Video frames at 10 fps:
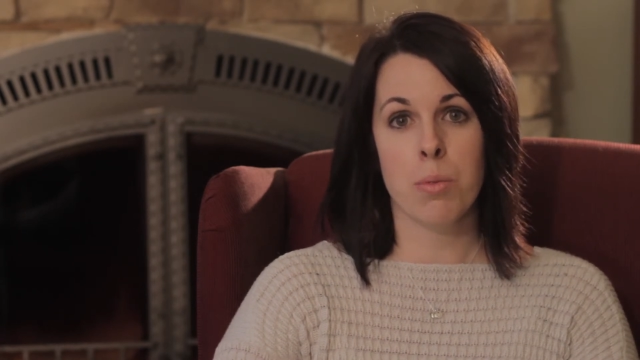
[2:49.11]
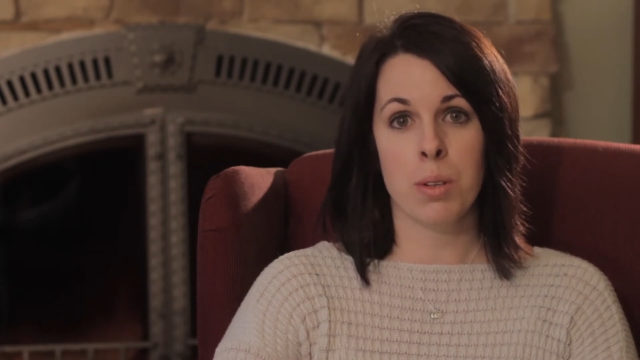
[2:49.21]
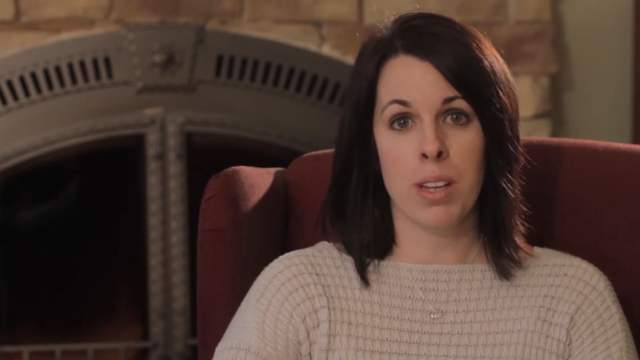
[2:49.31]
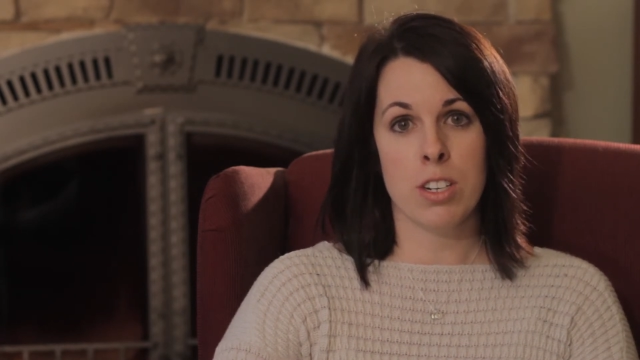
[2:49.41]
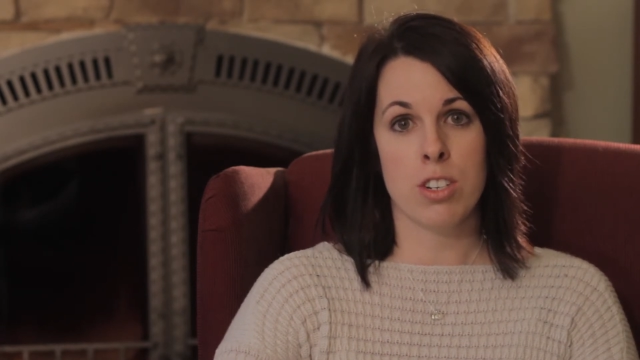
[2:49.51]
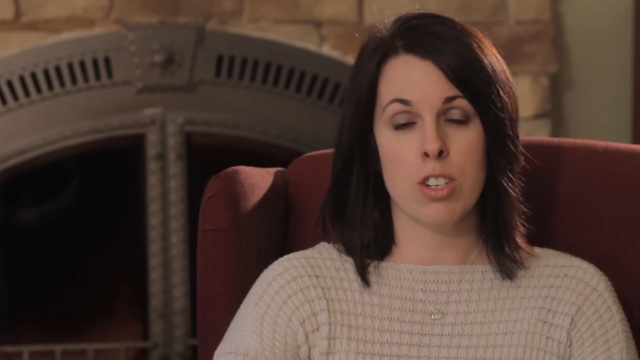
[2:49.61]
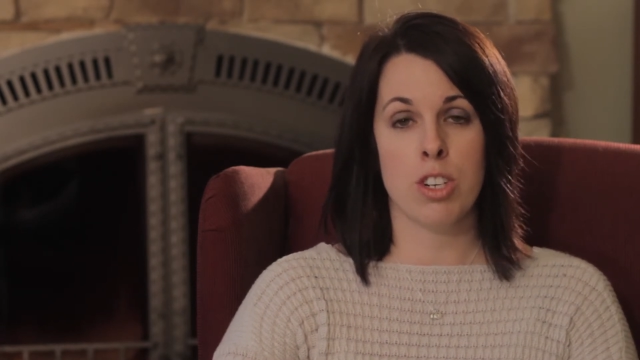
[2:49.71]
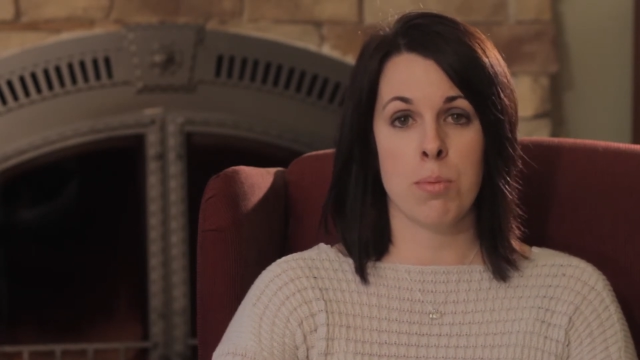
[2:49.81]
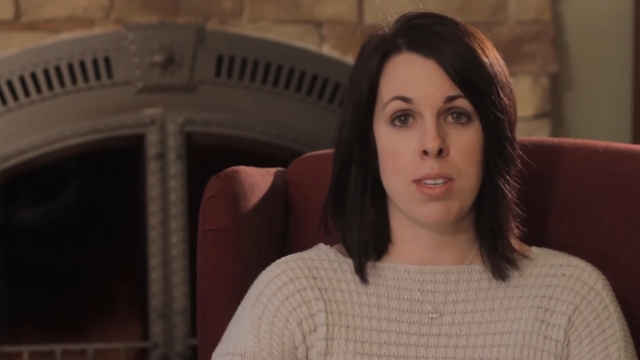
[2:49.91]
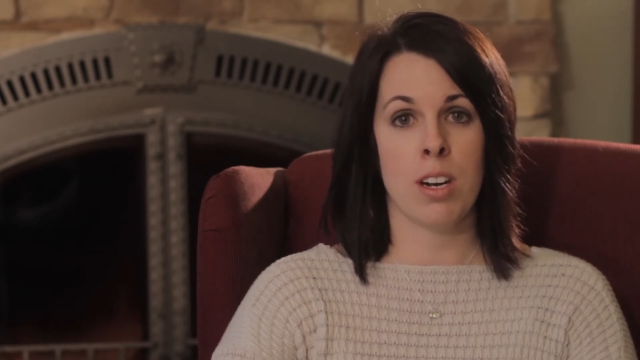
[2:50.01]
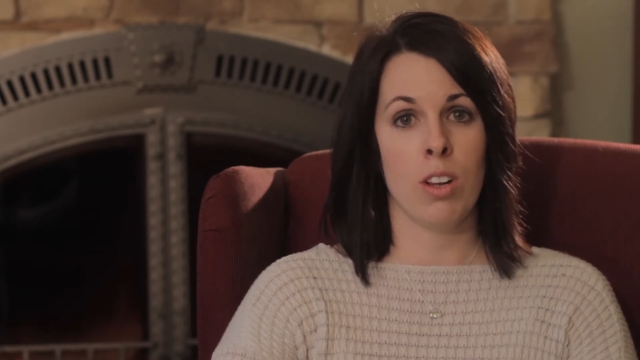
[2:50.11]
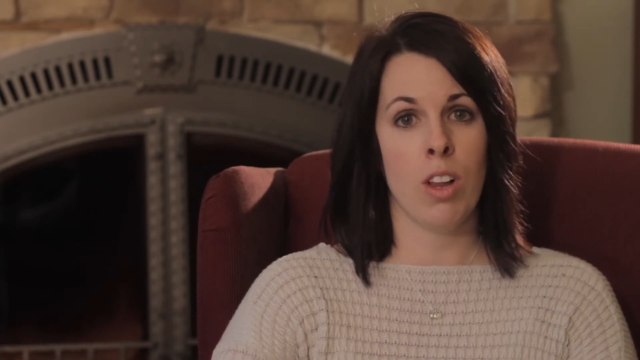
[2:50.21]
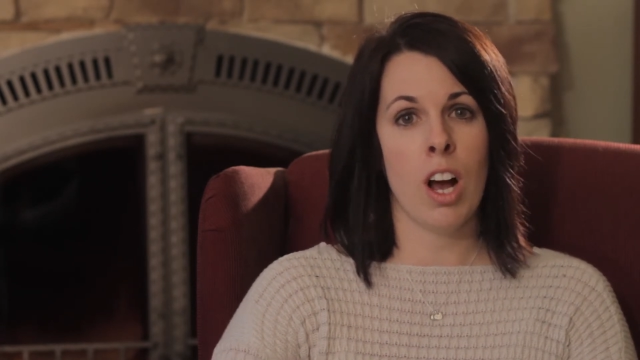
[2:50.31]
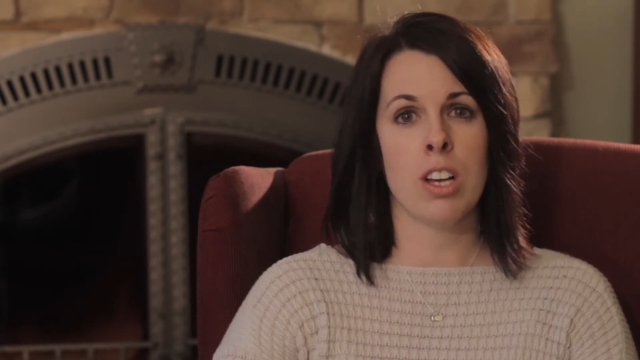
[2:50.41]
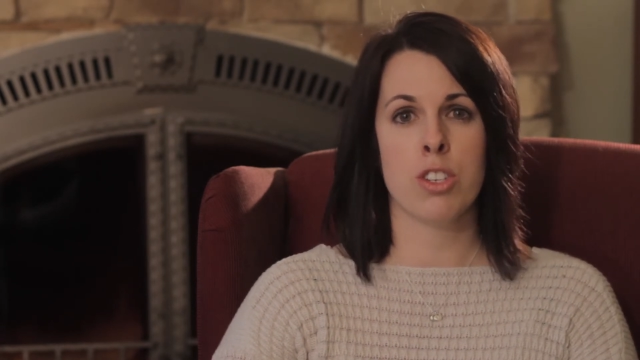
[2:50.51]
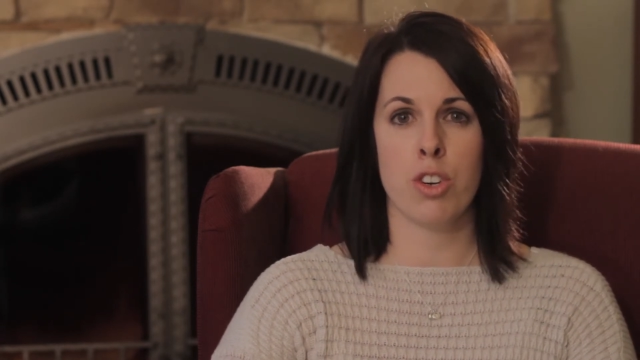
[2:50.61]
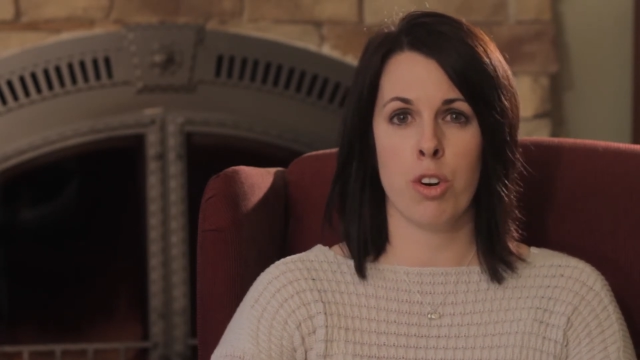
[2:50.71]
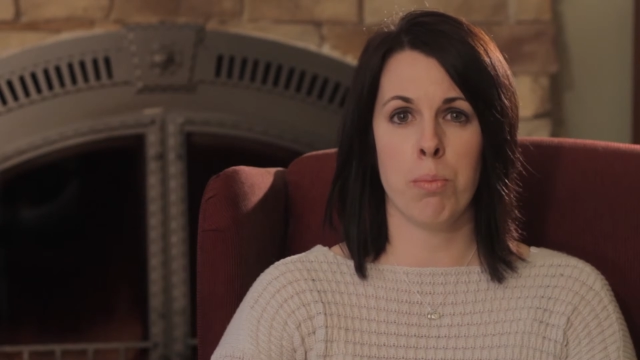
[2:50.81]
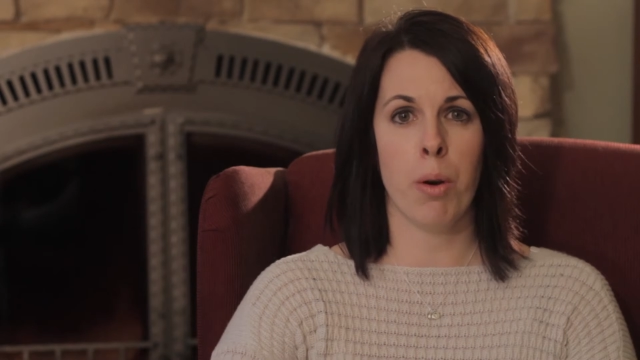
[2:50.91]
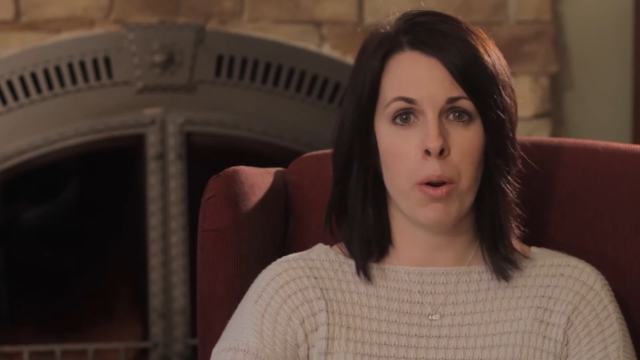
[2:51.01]
relationships that are lost
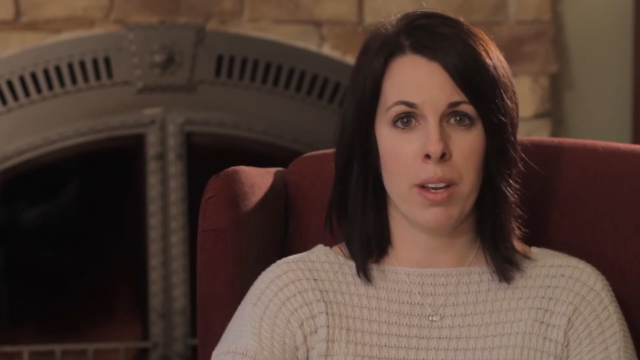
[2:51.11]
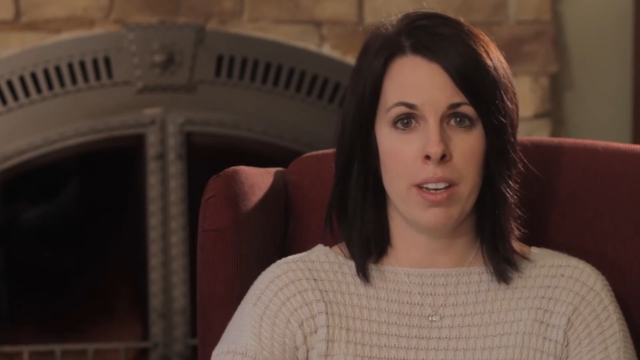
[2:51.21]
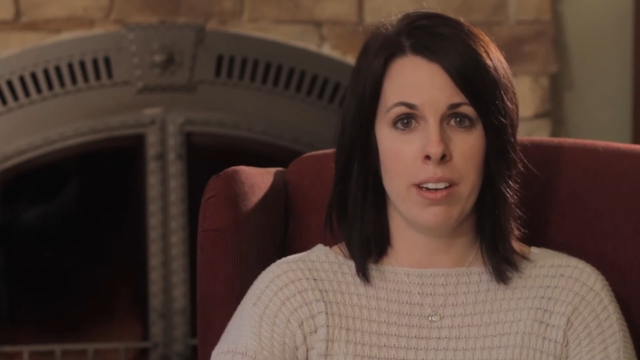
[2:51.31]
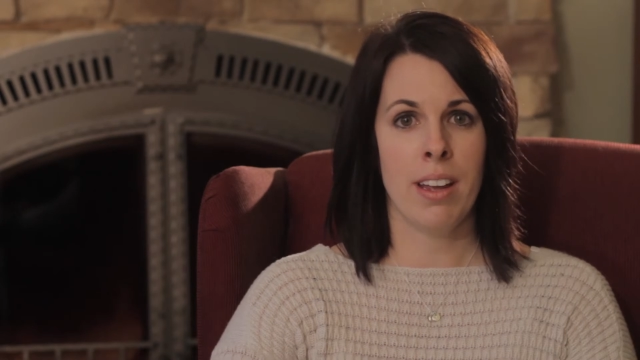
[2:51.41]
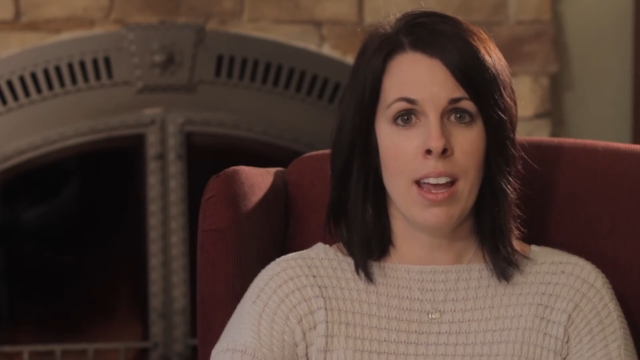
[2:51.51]
or broken.